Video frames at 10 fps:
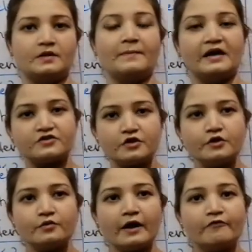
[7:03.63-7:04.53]
The matter
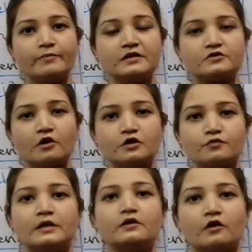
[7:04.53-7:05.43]
you have been taught
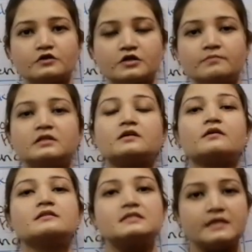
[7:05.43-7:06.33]
will not come. The
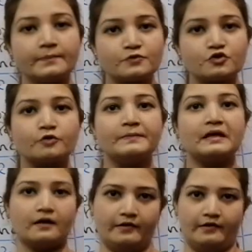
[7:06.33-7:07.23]
concept should be
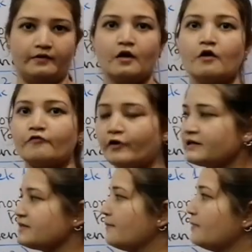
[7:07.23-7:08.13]
clear. For
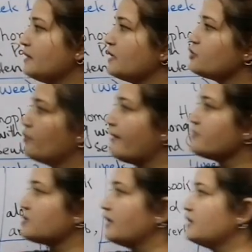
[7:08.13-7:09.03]
example, that you
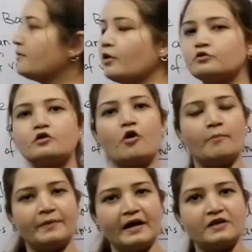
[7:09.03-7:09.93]
have studied about the
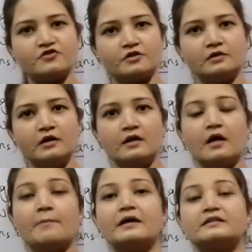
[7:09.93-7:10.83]
comprehension,
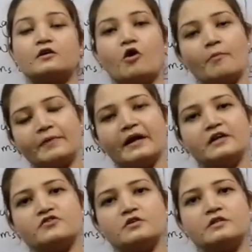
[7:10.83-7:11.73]
but the
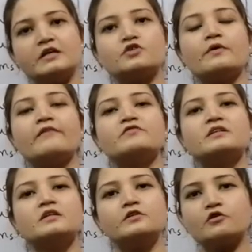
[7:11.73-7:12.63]
comprehension that you have
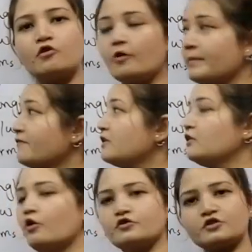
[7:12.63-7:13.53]
done in your copy will
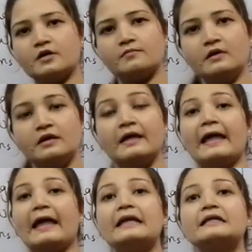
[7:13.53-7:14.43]
not come.
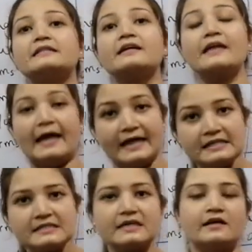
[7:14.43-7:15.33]
Anything
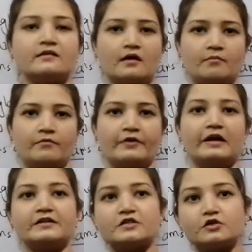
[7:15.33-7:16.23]
else can come
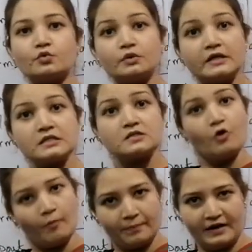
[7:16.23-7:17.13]
related to this
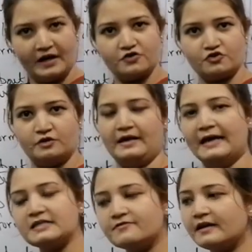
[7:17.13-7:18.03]
comprehension,
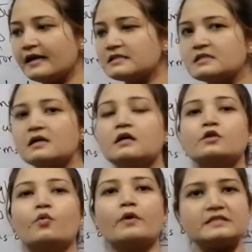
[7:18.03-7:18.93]
as well as
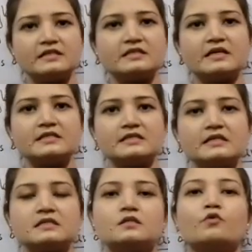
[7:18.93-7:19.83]
the word
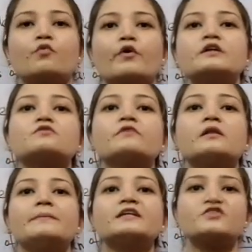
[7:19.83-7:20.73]
sentences, the words
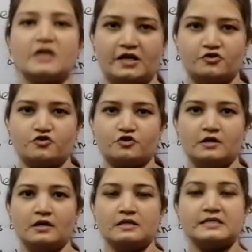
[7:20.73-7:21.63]
will be changed.
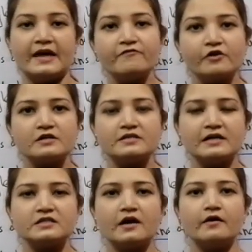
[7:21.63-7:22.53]
Same words
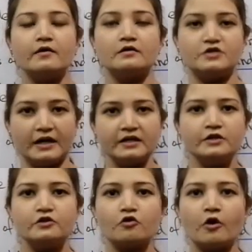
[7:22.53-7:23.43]
that are done in
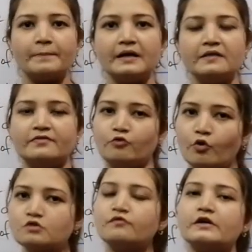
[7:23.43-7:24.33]
your copy,
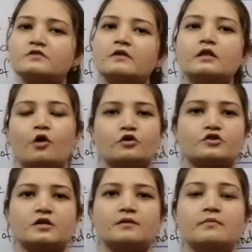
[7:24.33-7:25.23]
those words will
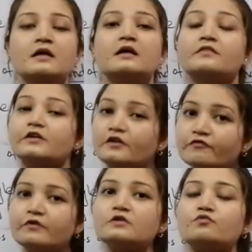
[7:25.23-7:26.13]
not come. The
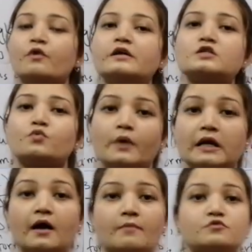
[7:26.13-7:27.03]
different words will
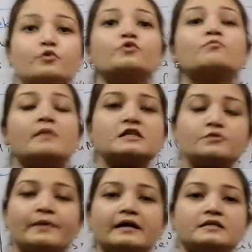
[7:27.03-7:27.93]
come. So you
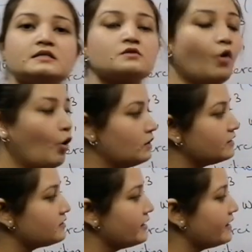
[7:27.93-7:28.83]
must practice all
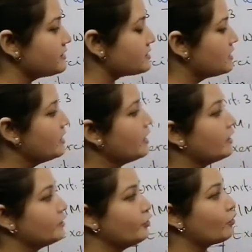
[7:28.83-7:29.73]
the things.
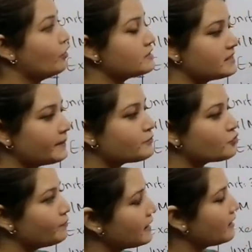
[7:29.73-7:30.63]
Your concept
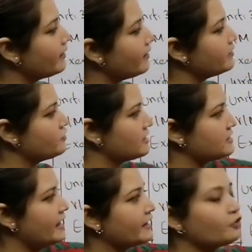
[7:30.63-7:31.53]
should be clear,
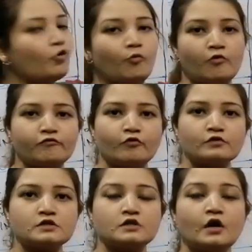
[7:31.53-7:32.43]
just like in
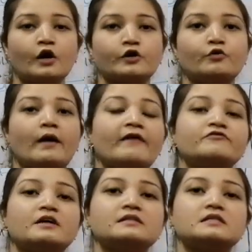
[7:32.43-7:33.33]
homophones. You
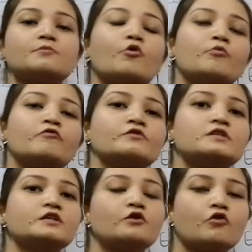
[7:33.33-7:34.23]
have done some homophones
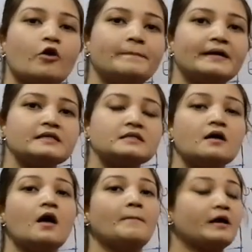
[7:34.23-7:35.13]
in your copies,
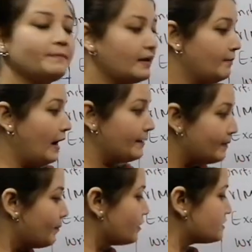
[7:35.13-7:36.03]
but might
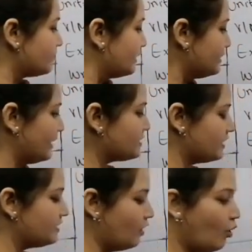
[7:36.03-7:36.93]
be possible that
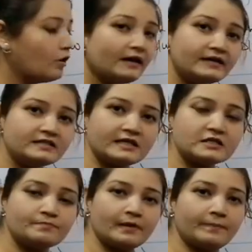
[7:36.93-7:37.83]
in the online
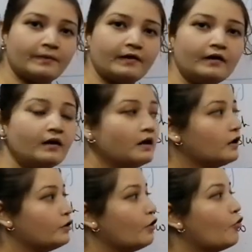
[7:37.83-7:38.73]
test
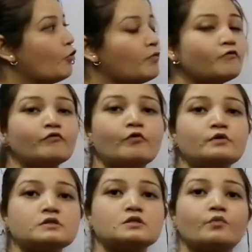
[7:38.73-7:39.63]
paper, the
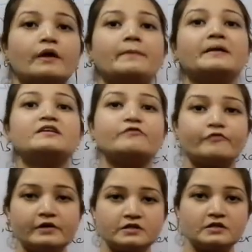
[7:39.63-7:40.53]
homophones will be
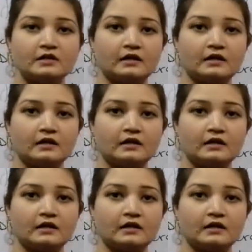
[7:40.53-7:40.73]
different.